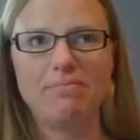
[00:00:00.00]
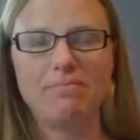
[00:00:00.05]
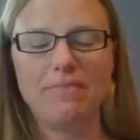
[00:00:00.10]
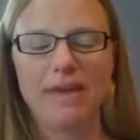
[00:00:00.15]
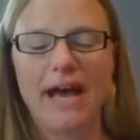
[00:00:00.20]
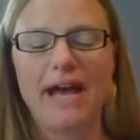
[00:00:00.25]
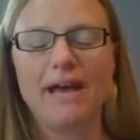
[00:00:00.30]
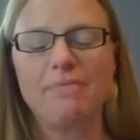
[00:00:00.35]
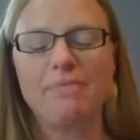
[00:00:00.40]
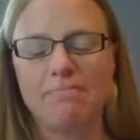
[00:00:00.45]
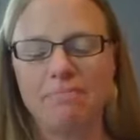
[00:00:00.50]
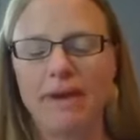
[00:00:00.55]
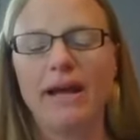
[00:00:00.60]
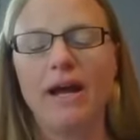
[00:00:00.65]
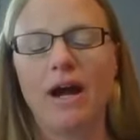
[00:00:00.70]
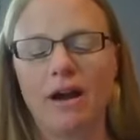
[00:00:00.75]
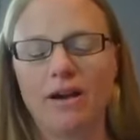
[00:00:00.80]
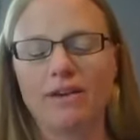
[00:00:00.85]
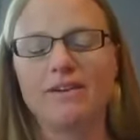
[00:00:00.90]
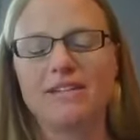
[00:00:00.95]
I my
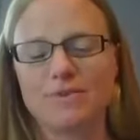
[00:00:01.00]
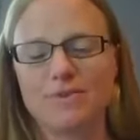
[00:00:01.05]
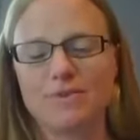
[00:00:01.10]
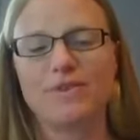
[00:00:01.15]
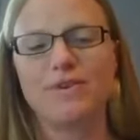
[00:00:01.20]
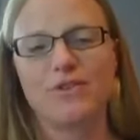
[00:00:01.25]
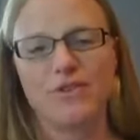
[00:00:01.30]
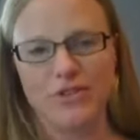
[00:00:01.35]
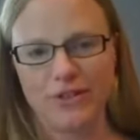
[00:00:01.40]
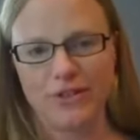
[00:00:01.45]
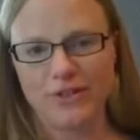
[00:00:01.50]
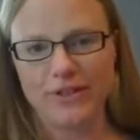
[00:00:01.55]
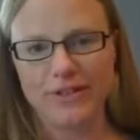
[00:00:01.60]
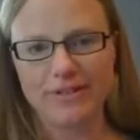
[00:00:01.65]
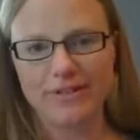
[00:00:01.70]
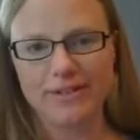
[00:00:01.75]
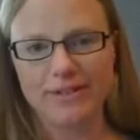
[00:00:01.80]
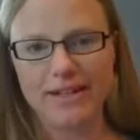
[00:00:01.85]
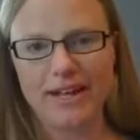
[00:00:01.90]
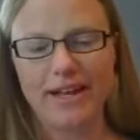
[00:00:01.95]
heart is with your children
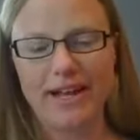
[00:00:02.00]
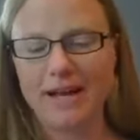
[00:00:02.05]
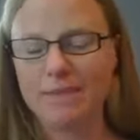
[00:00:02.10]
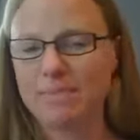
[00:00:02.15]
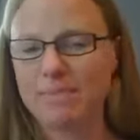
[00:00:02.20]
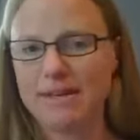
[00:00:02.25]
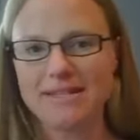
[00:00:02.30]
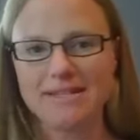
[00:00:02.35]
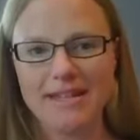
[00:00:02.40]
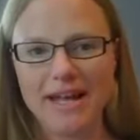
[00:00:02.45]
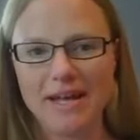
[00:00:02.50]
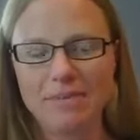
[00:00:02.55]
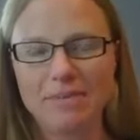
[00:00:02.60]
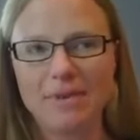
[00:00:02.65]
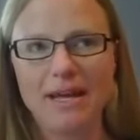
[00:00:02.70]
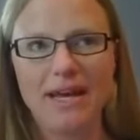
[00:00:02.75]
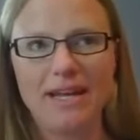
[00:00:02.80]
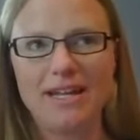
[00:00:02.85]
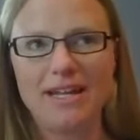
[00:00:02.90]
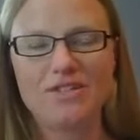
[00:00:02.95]
and I miss them
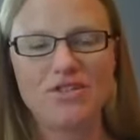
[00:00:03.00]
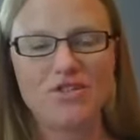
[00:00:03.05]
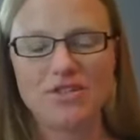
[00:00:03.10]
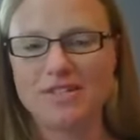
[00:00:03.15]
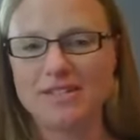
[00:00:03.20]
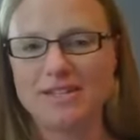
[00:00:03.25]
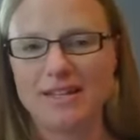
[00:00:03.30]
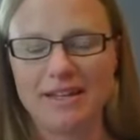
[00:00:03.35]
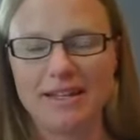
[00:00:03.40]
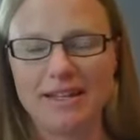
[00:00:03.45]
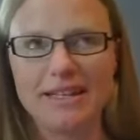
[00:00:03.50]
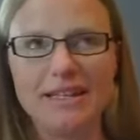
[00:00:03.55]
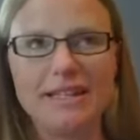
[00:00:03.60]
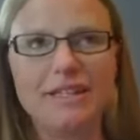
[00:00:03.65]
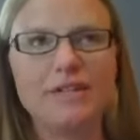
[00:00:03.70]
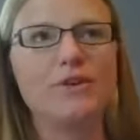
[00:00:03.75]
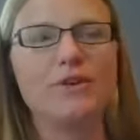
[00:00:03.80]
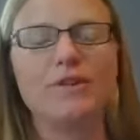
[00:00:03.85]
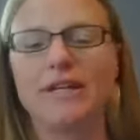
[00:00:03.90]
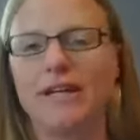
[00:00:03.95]
and it's just
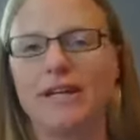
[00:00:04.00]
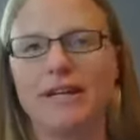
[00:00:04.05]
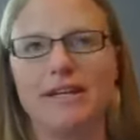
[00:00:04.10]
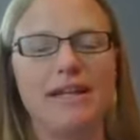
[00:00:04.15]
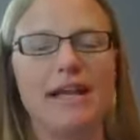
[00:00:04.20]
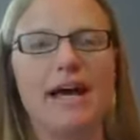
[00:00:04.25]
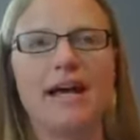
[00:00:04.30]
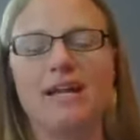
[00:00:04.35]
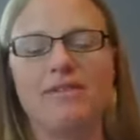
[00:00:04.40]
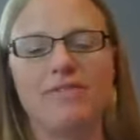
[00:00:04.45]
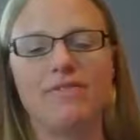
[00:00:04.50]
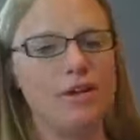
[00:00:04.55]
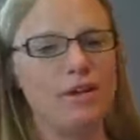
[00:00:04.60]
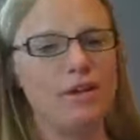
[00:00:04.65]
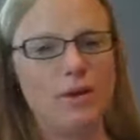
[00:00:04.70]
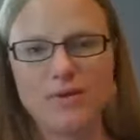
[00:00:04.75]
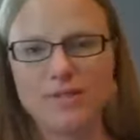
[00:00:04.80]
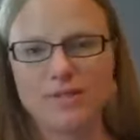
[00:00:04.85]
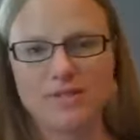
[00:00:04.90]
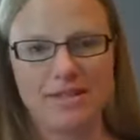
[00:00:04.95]
literally not even
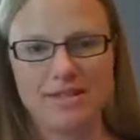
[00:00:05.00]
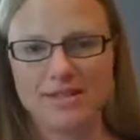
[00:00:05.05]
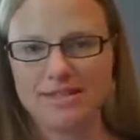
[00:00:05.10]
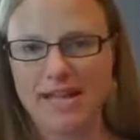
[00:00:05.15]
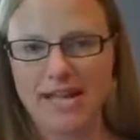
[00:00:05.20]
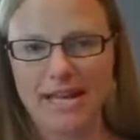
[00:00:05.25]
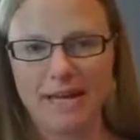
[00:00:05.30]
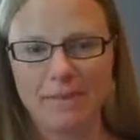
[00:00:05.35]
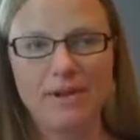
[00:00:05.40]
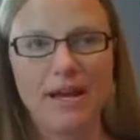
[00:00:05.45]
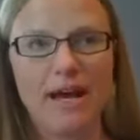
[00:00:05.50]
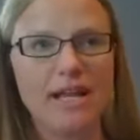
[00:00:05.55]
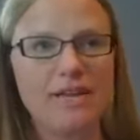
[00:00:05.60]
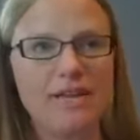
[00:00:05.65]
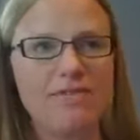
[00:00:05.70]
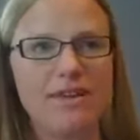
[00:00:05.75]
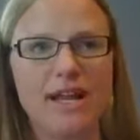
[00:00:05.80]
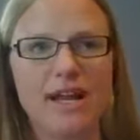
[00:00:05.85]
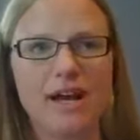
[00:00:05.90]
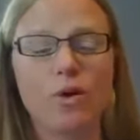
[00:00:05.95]
close to the same, not
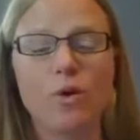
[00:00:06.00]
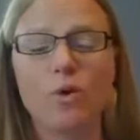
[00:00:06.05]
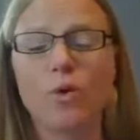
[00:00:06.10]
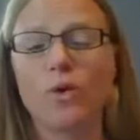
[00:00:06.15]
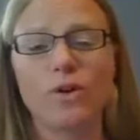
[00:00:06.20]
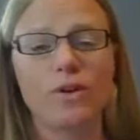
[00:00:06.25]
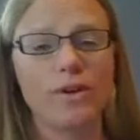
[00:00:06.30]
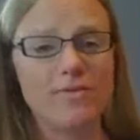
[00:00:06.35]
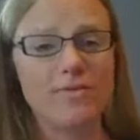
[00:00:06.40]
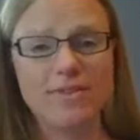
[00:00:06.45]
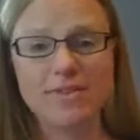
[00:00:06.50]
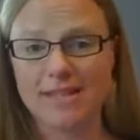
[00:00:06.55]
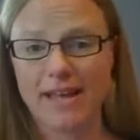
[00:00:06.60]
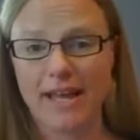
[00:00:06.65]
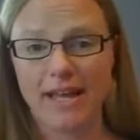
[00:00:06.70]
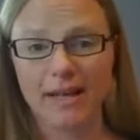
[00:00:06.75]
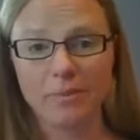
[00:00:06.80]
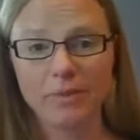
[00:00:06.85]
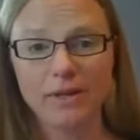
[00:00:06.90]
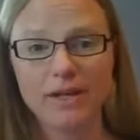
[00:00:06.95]
even a quarter of the
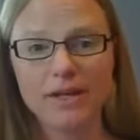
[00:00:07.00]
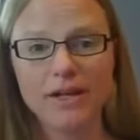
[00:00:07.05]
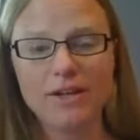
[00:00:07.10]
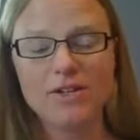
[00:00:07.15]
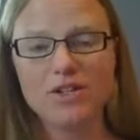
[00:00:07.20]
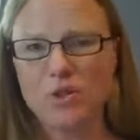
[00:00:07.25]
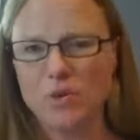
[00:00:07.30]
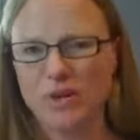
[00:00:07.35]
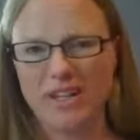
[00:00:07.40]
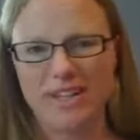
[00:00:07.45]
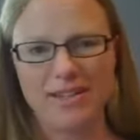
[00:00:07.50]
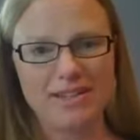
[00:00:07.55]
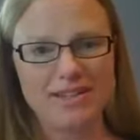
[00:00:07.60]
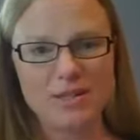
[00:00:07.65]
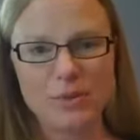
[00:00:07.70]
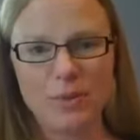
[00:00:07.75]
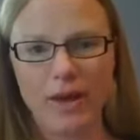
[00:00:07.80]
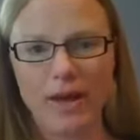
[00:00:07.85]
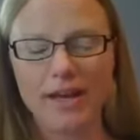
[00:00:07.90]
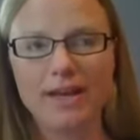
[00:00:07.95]
same doing it
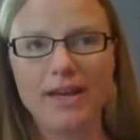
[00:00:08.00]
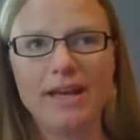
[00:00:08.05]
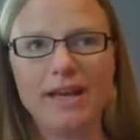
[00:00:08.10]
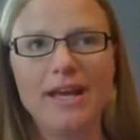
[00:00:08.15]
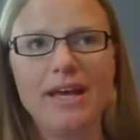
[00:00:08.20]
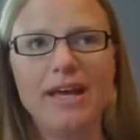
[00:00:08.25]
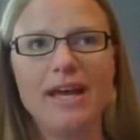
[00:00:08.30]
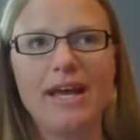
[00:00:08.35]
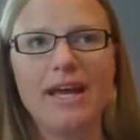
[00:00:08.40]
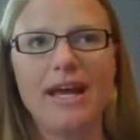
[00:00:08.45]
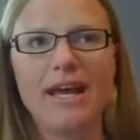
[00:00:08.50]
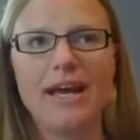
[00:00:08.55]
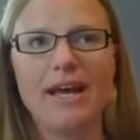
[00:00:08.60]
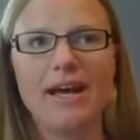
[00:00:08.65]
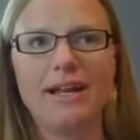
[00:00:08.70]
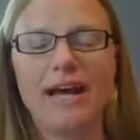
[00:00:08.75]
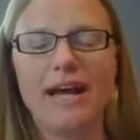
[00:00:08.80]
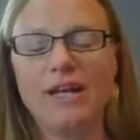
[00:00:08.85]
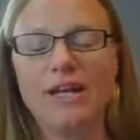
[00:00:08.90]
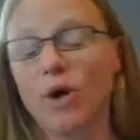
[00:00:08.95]
this way.
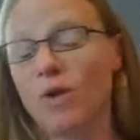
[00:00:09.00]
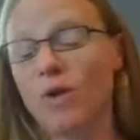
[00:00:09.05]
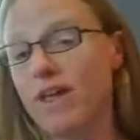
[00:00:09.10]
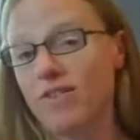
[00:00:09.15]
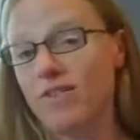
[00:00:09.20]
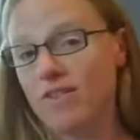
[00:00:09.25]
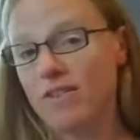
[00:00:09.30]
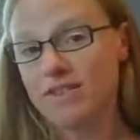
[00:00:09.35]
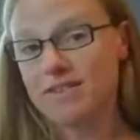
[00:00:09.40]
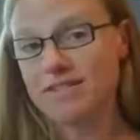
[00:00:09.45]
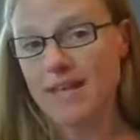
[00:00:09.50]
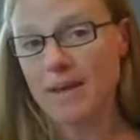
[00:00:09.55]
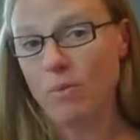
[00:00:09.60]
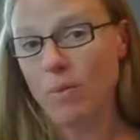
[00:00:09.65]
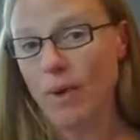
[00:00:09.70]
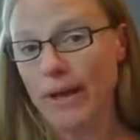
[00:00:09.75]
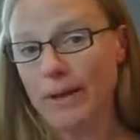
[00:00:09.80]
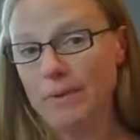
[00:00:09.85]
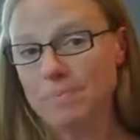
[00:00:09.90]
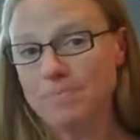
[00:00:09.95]
And I know they feel the same
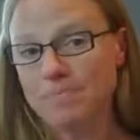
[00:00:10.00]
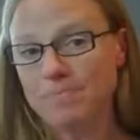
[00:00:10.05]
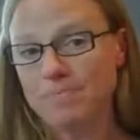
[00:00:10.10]
way.